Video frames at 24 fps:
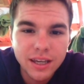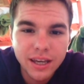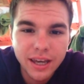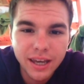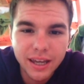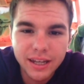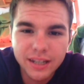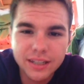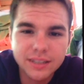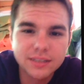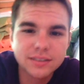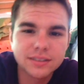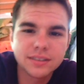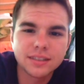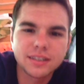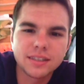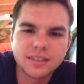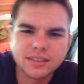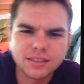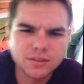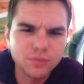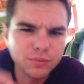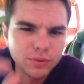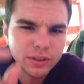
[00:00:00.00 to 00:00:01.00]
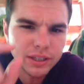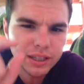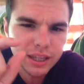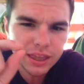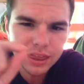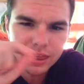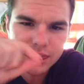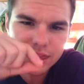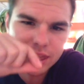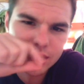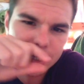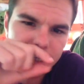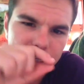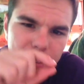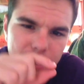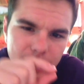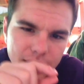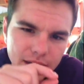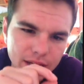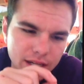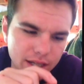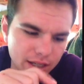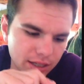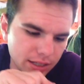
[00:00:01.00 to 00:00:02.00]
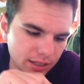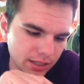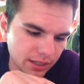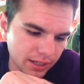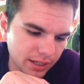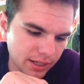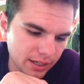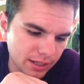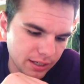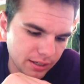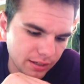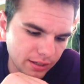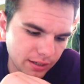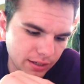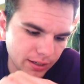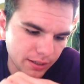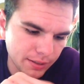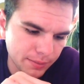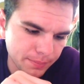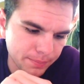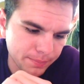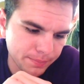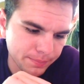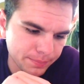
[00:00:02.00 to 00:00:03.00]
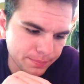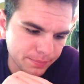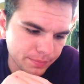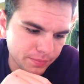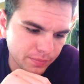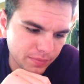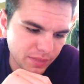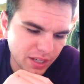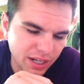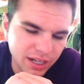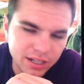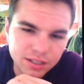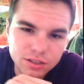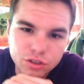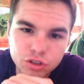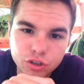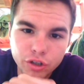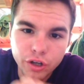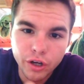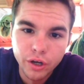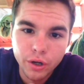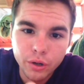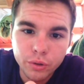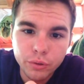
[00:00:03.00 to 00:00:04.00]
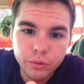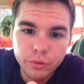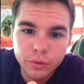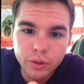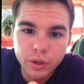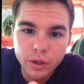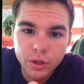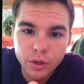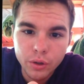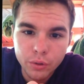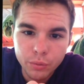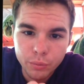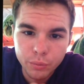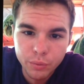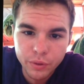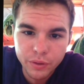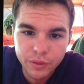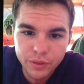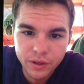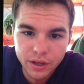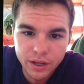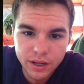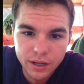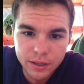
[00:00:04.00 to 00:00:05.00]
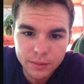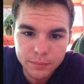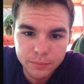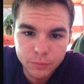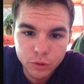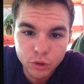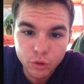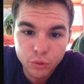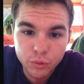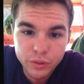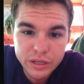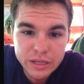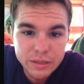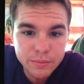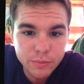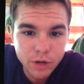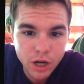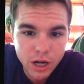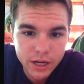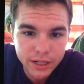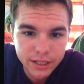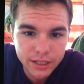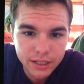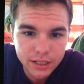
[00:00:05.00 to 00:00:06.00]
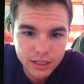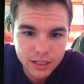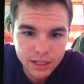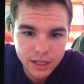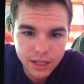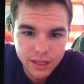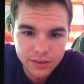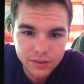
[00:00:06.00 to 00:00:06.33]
And it's really thin, like kind of dough with cream on it, and